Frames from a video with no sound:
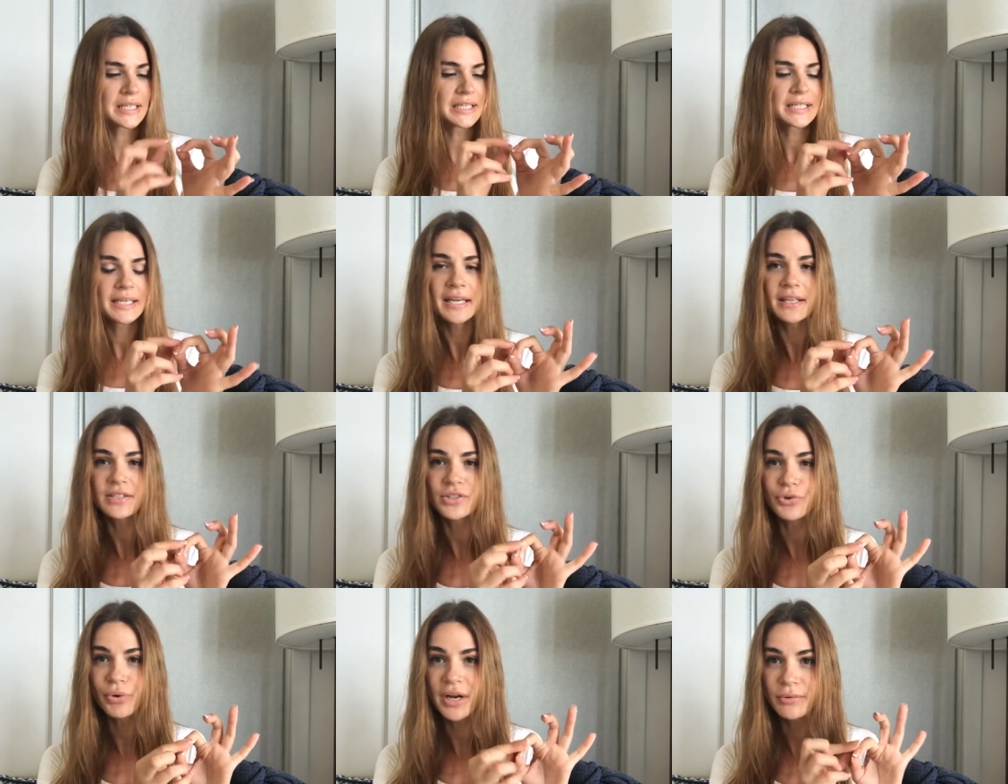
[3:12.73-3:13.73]
the skin
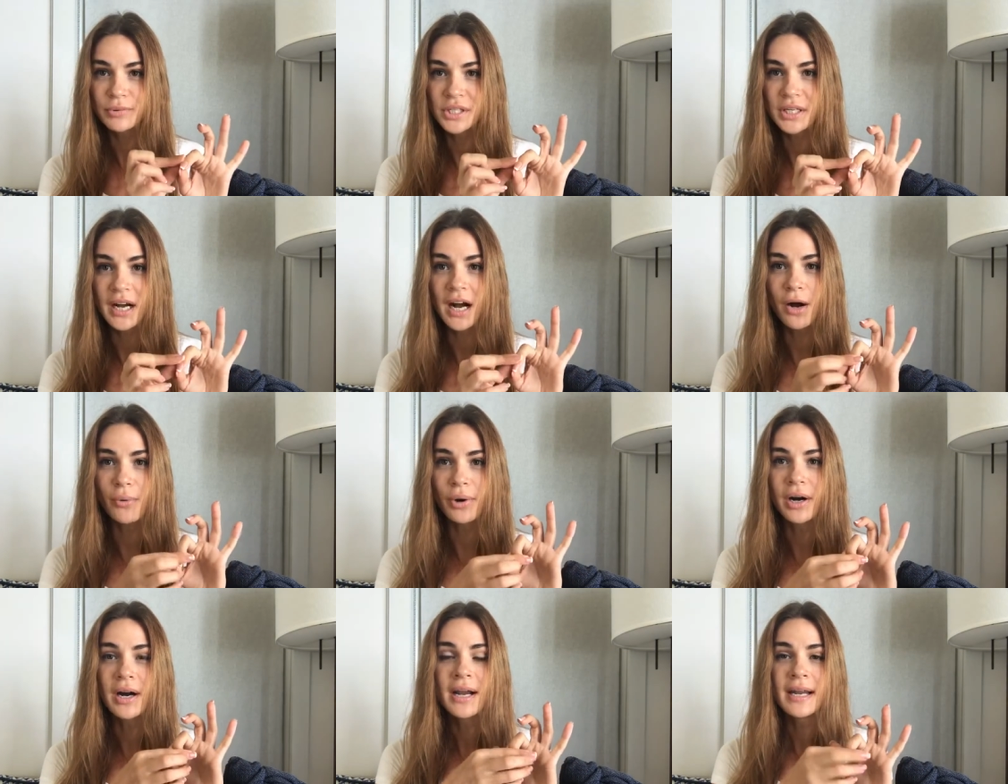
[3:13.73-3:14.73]
surrounding
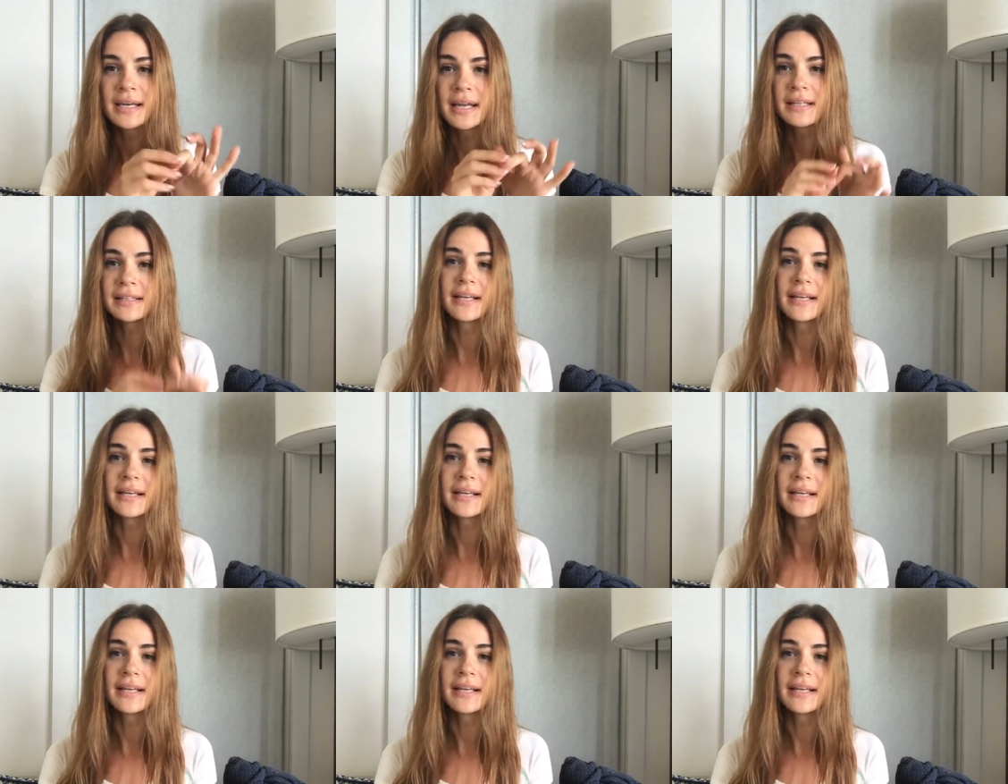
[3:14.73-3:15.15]
our nail,